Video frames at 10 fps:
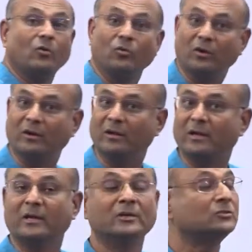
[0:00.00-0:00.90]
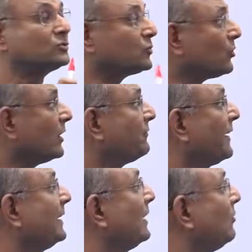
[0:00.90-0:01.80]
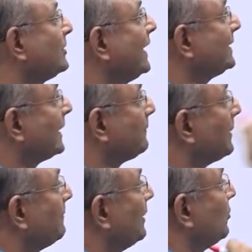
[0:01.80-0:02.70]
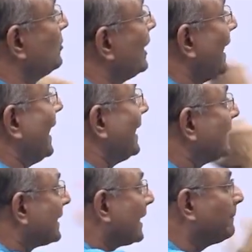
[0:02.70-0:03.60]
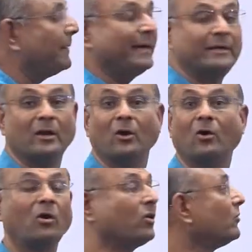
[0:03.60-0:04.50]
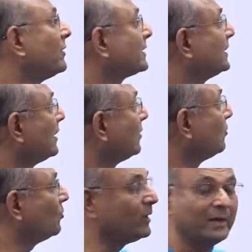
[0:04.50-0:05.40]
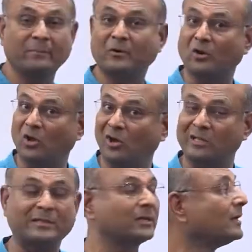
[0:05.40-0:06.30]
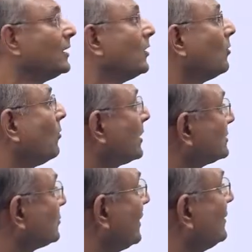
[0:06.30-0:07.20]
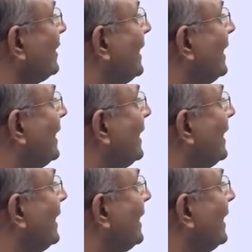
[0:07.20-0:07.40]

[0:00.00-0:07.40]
wool. So if I now take the rubber balloon and rub it all over the woolen cloth, what is going to